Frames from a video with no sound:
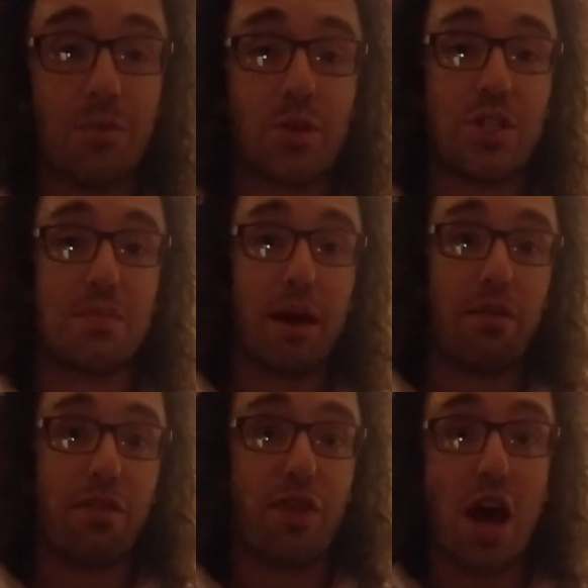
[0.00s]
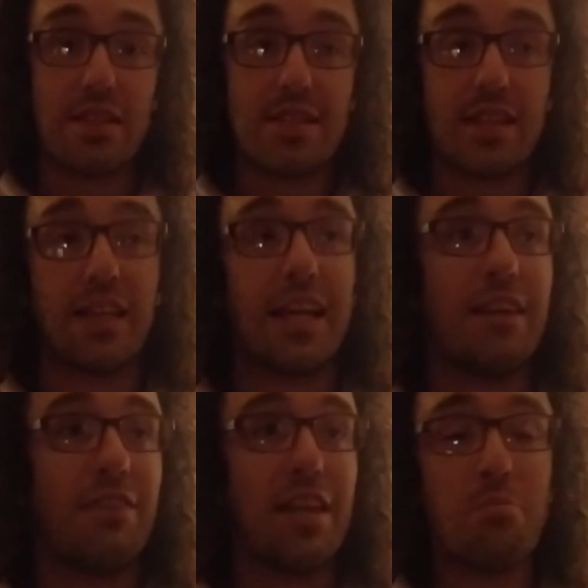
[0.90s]
which is about thoughts and kind
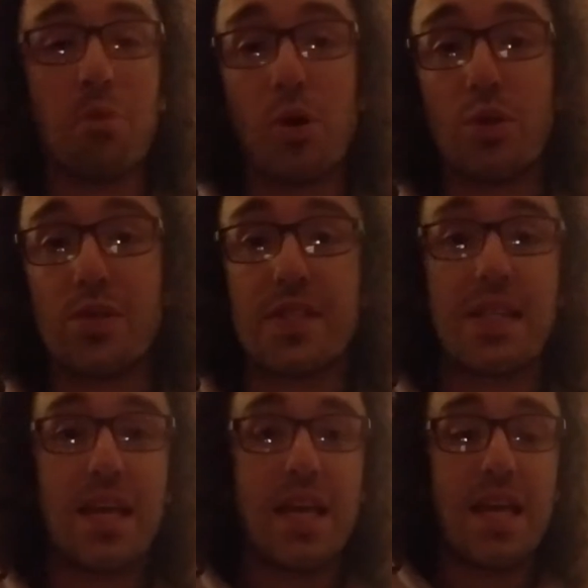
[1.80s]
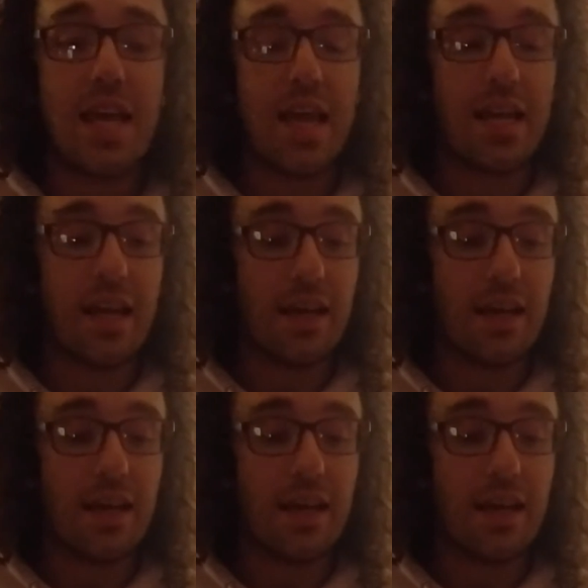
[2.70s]
of impulse, and